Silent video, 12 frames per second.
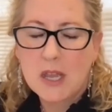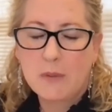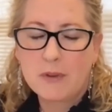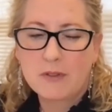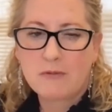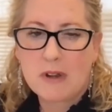It
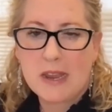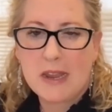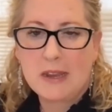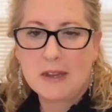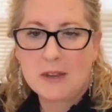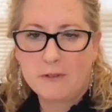was
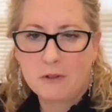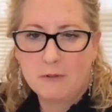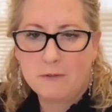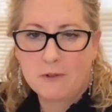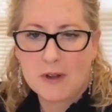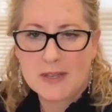really
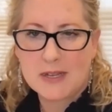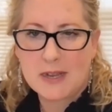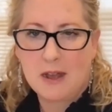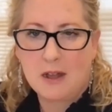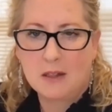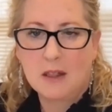difficult for us to
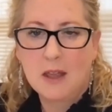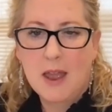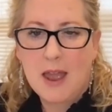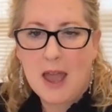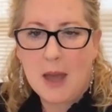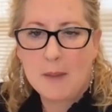tell
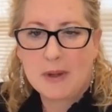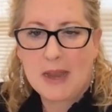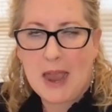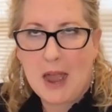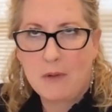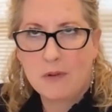how many
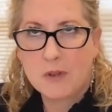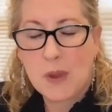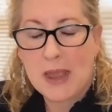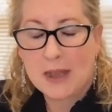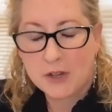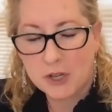hours
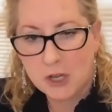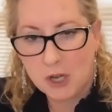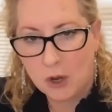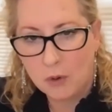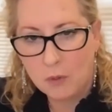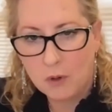we had to
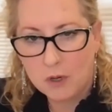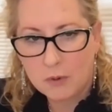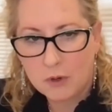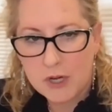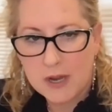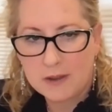go on a
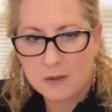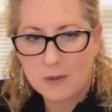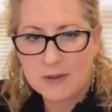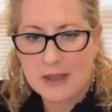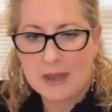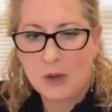project, so
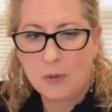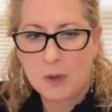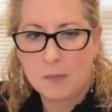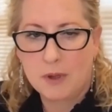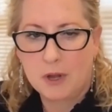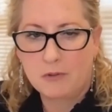exactly what
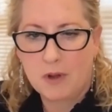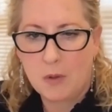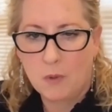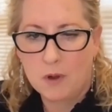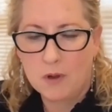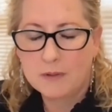our burn rate
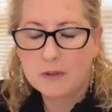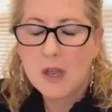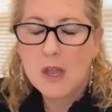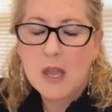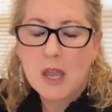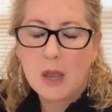was.
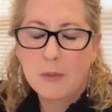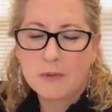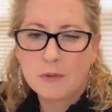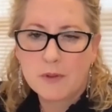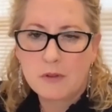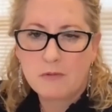It was
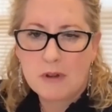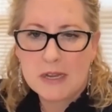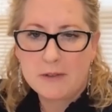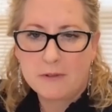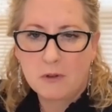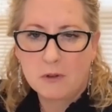also really
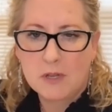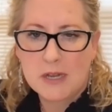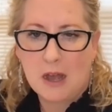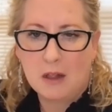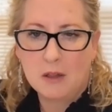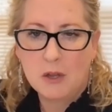difficult to
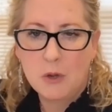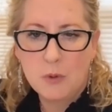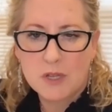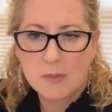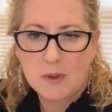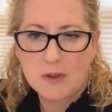tell who
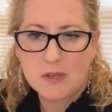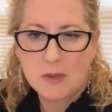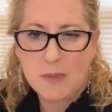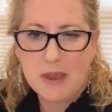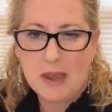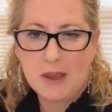was supposed to
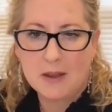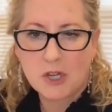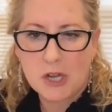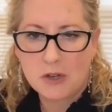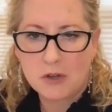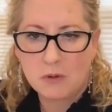be
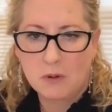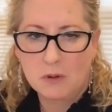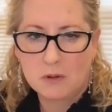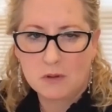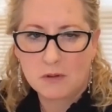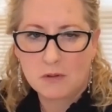
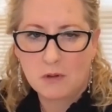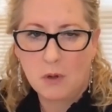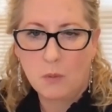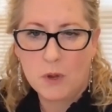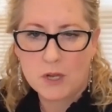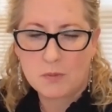scheduled
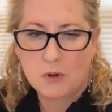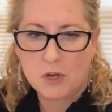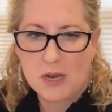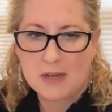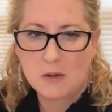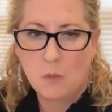on which
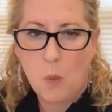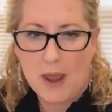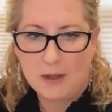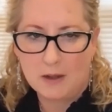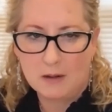project and when.